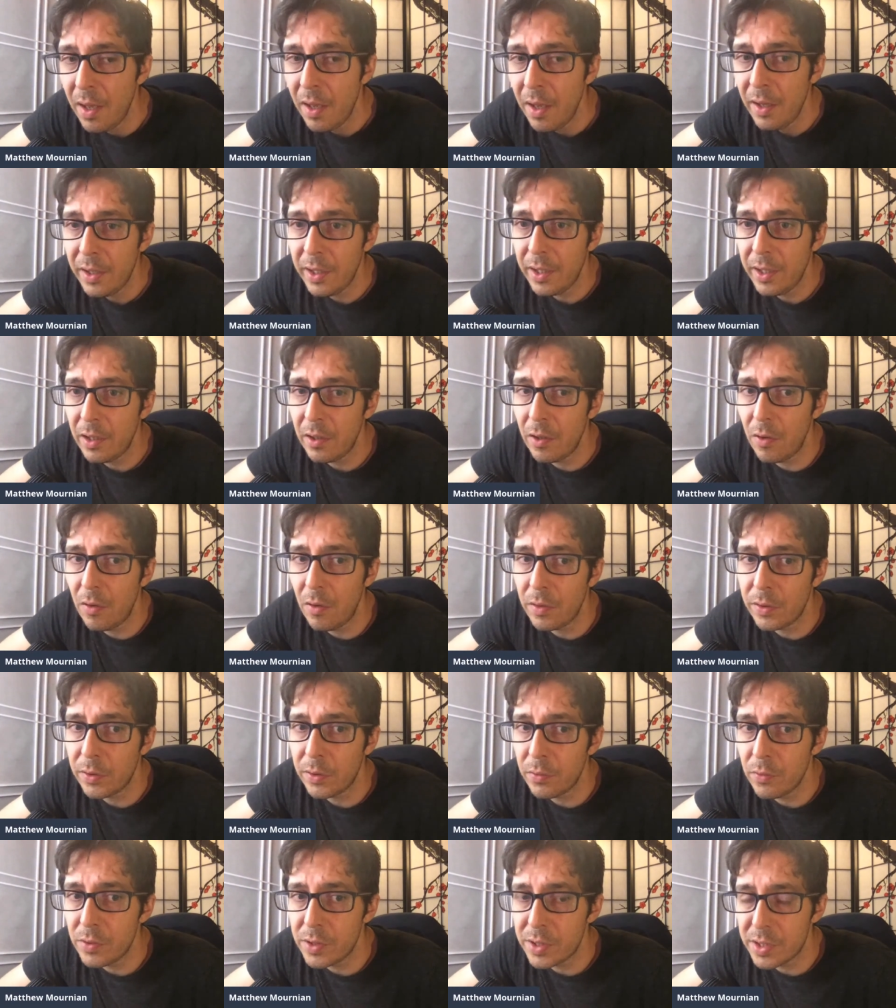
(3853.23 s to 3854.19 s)
you know,
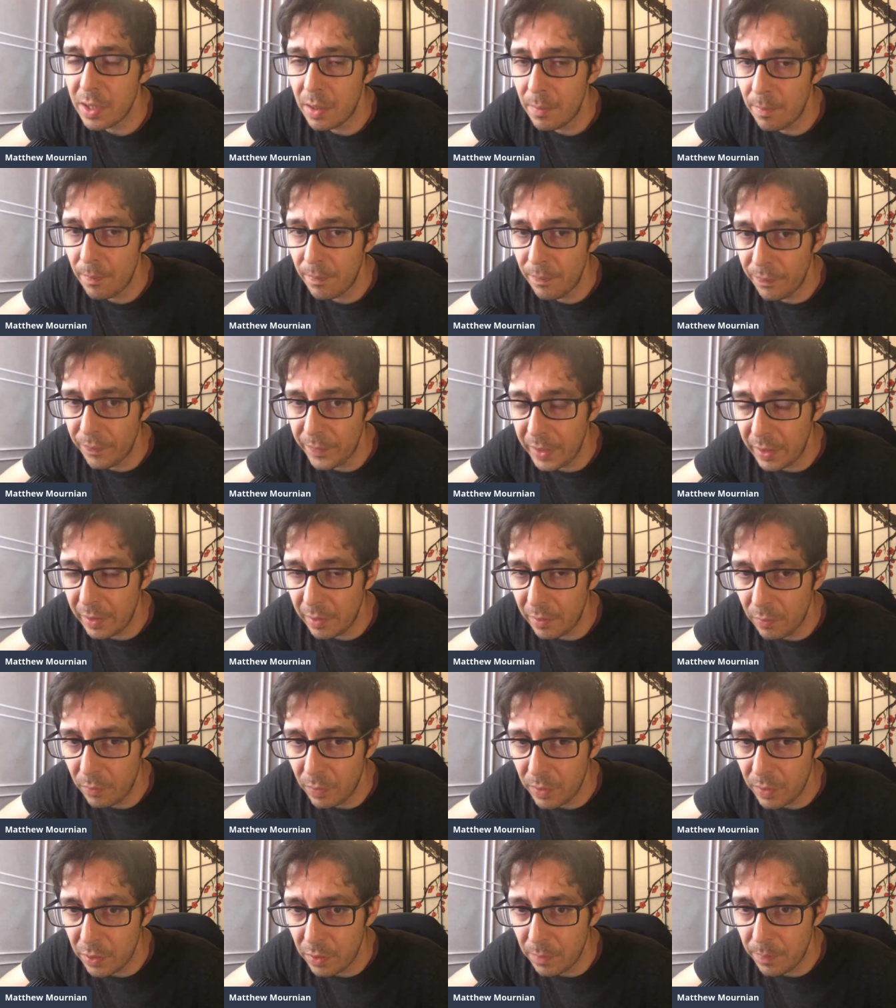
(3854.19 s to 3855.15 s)
through some, you know,
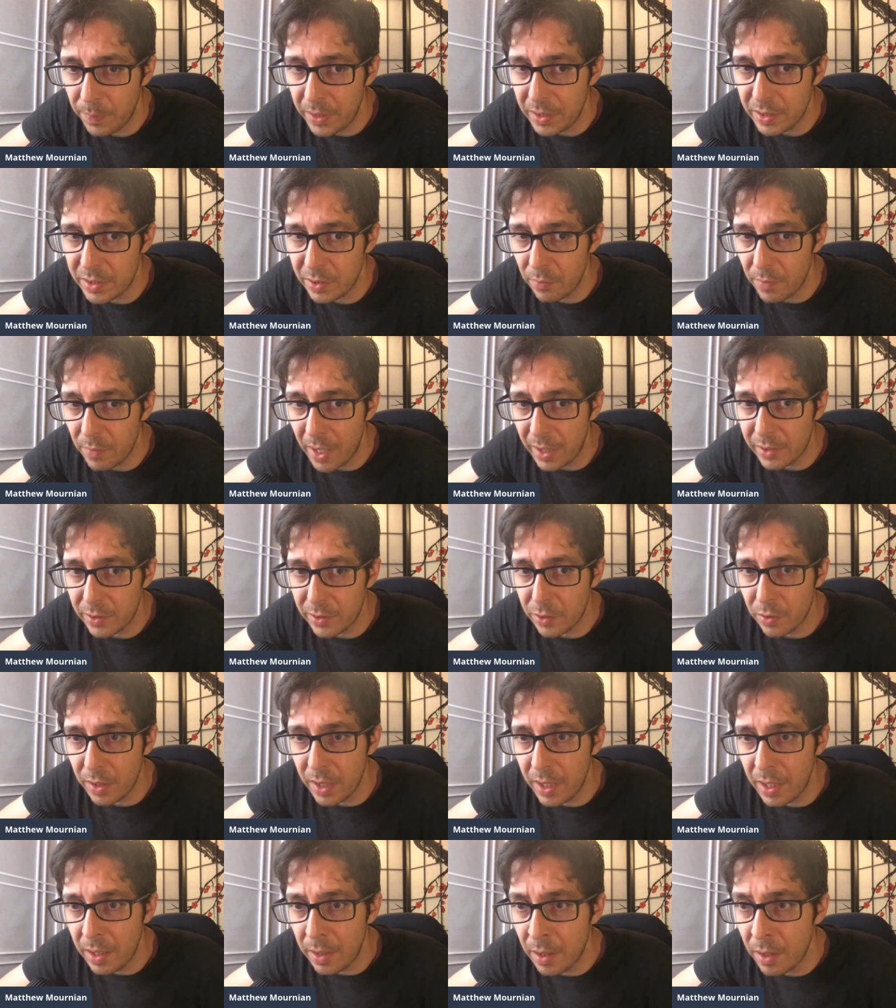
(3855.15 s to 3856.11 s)
whether it be direct or
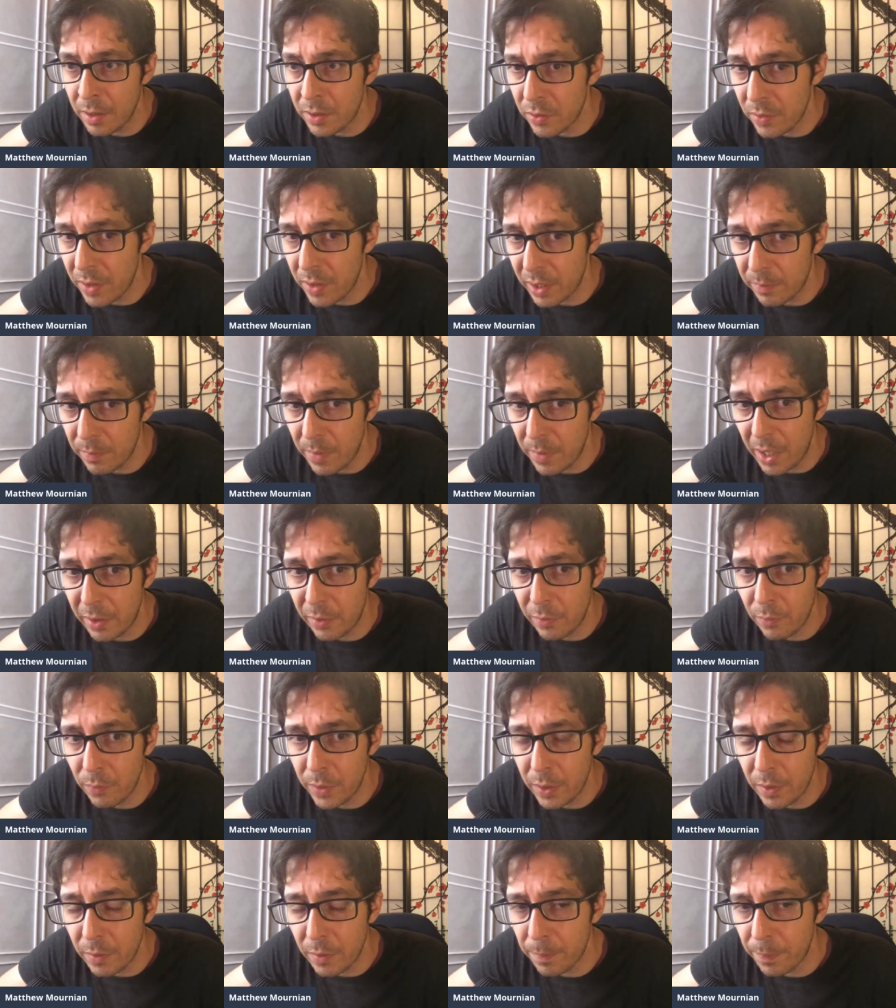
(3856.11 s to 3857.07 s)
indirect manner, we
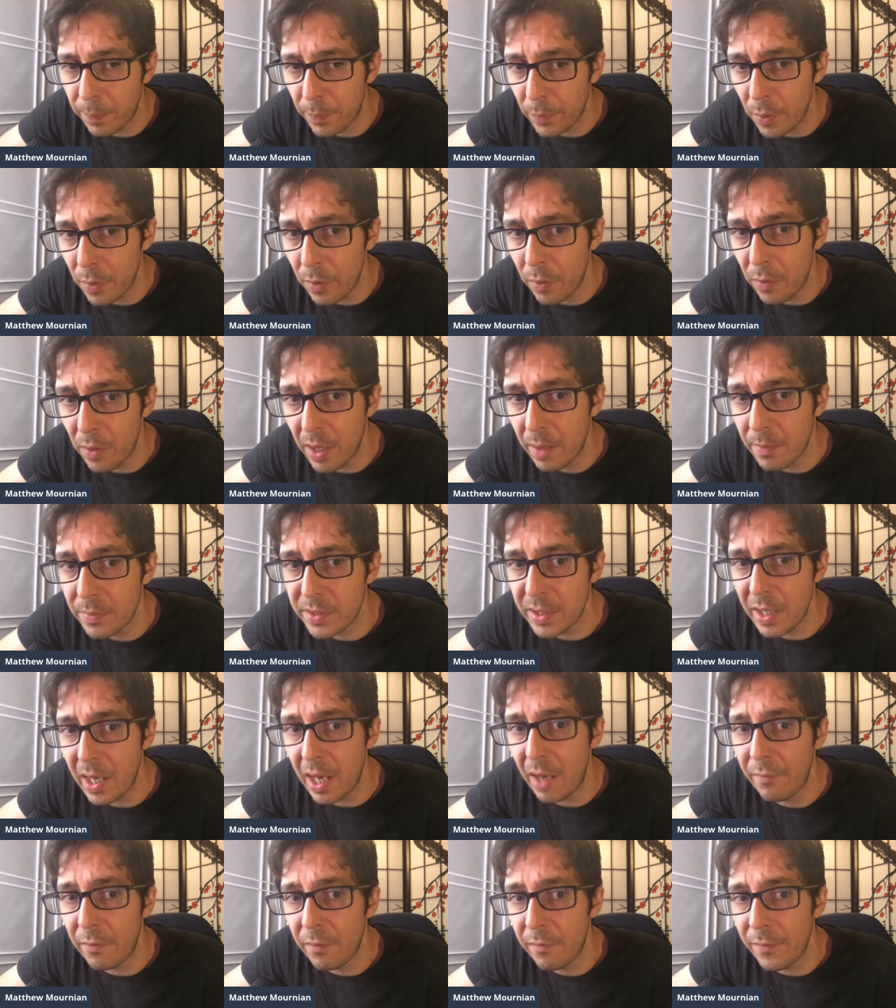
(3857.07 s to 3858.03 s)
are programmed to
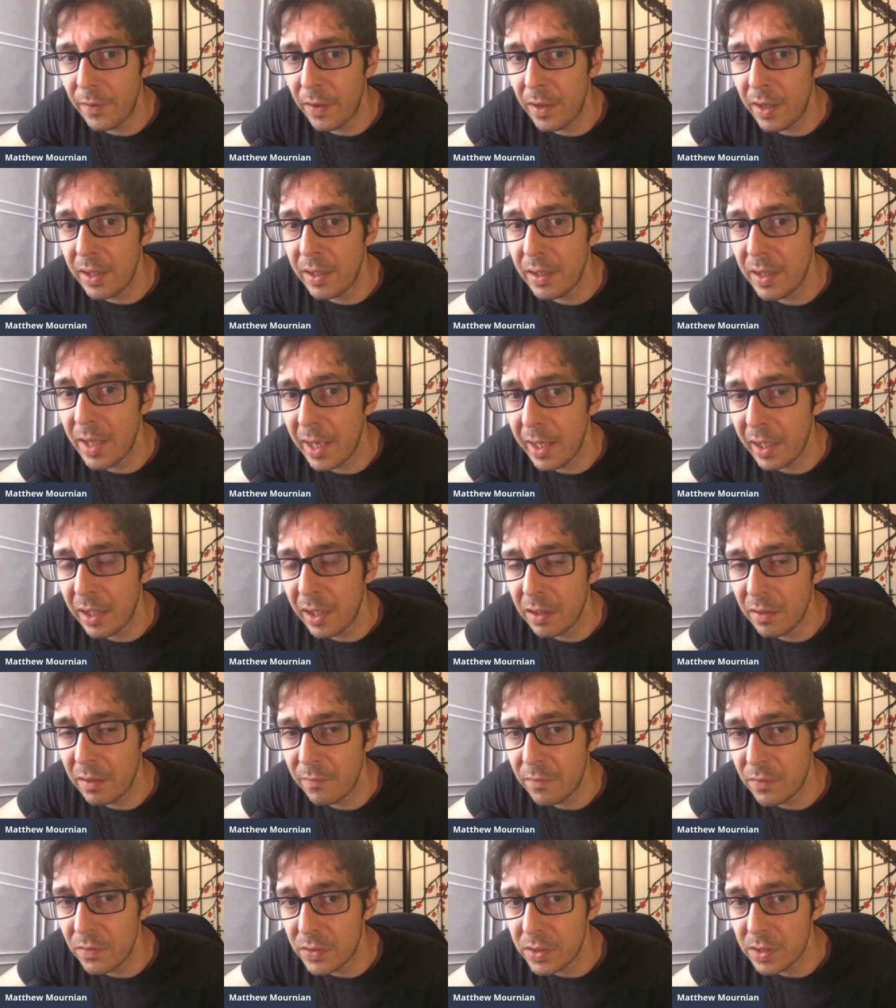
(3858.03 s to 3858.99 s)
have a very negative
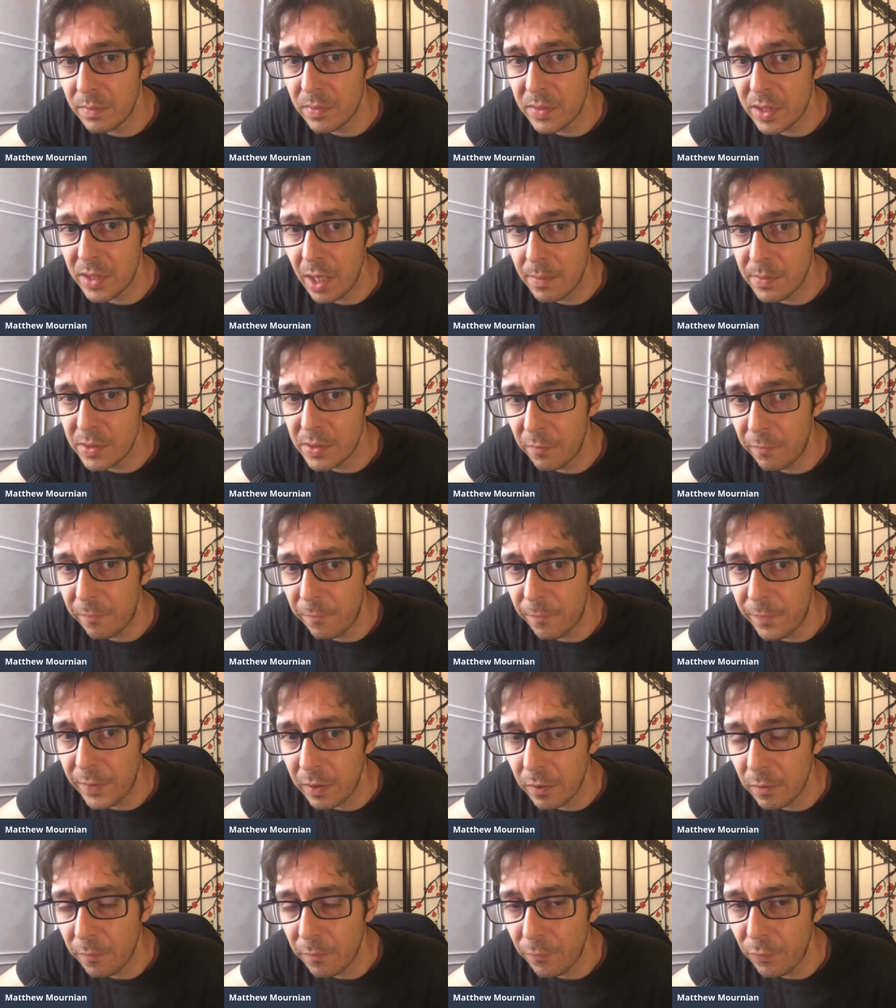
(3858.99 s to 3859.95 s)
or sometimes a
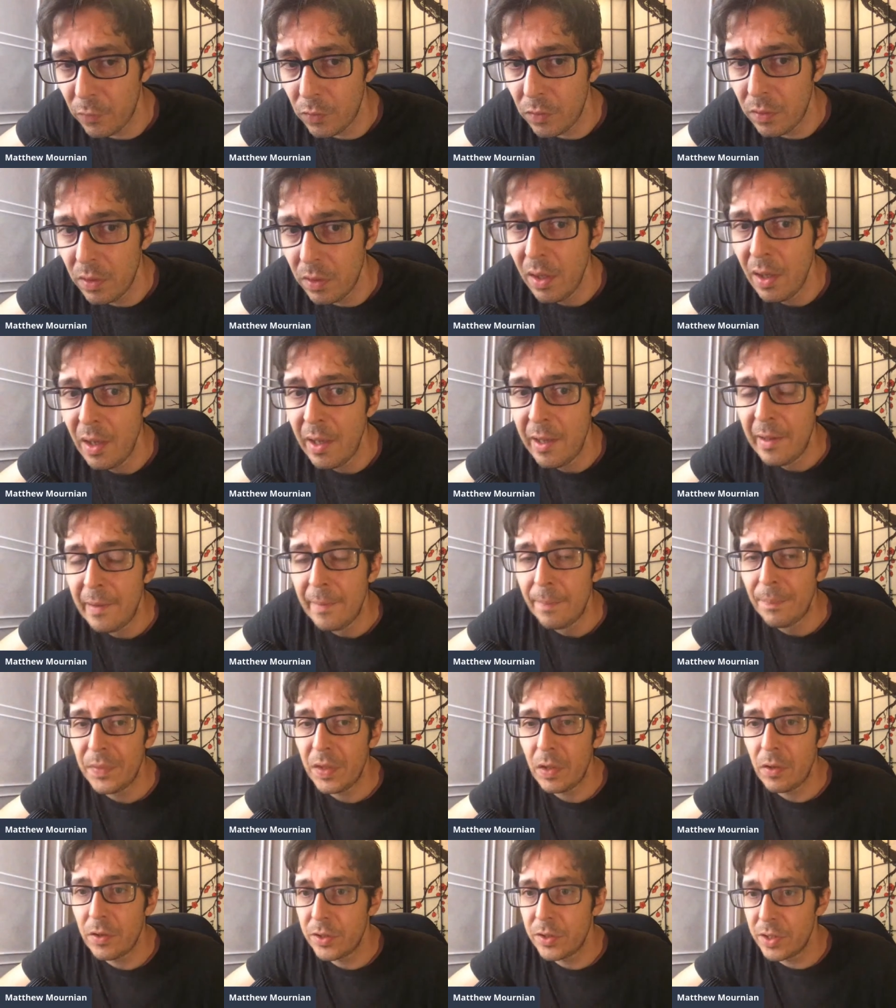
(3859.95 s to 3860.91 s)
fearful
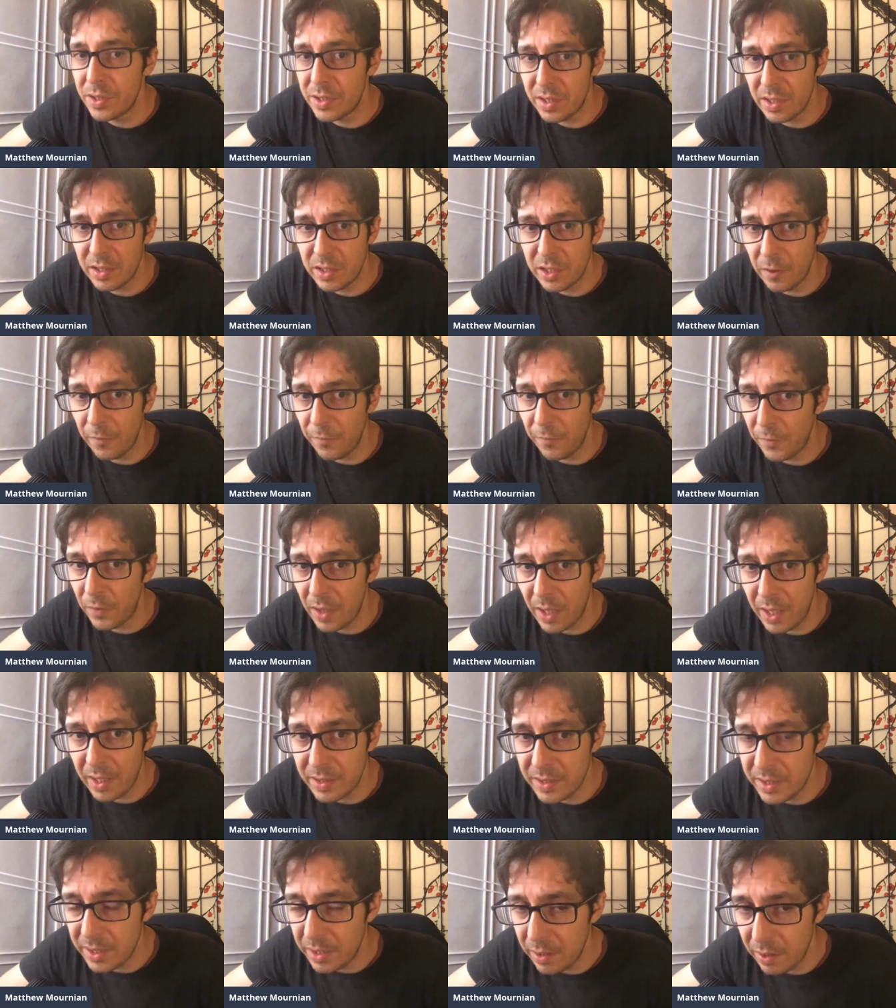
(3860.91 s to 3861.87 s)
or just a different
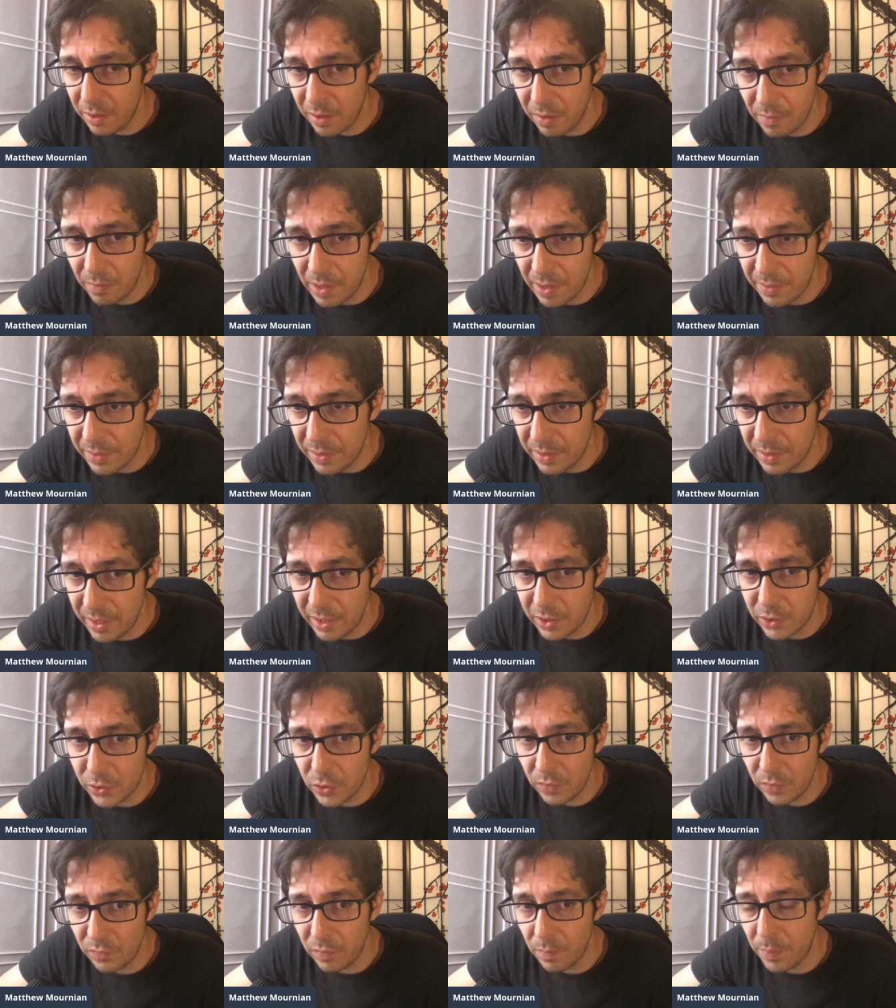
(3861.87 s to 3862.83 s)
idea around the nature
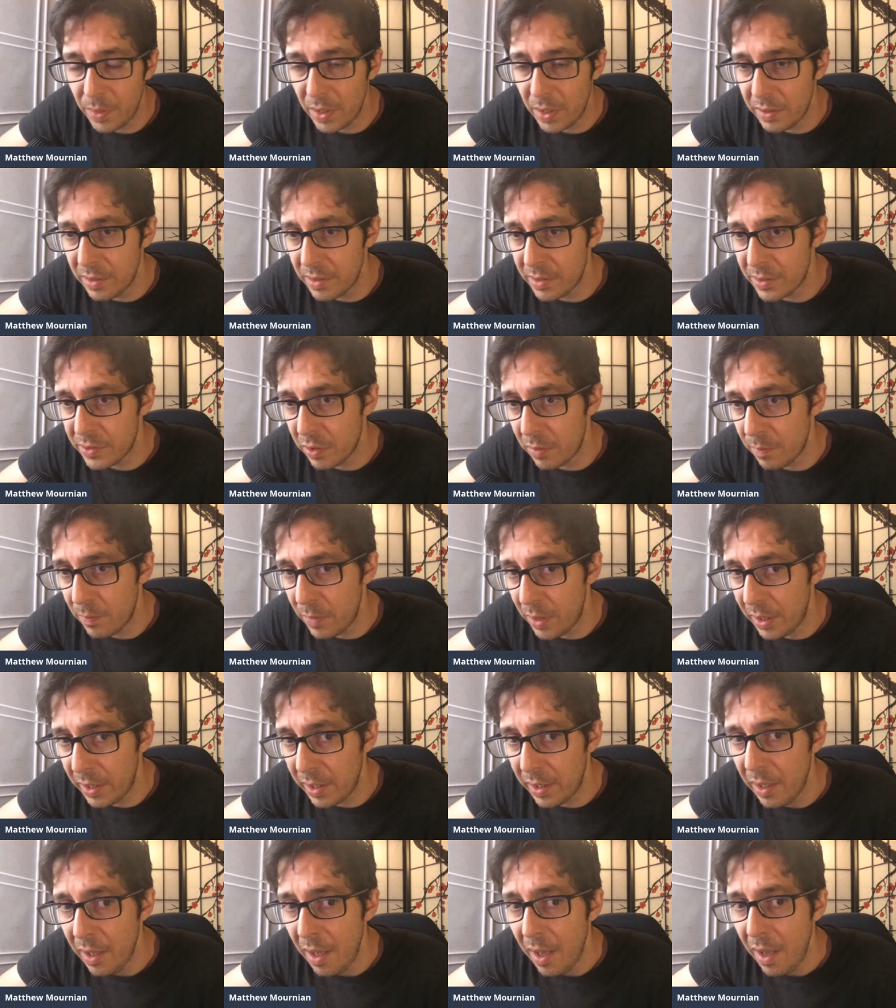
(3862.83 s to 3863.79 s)
of abundance or money.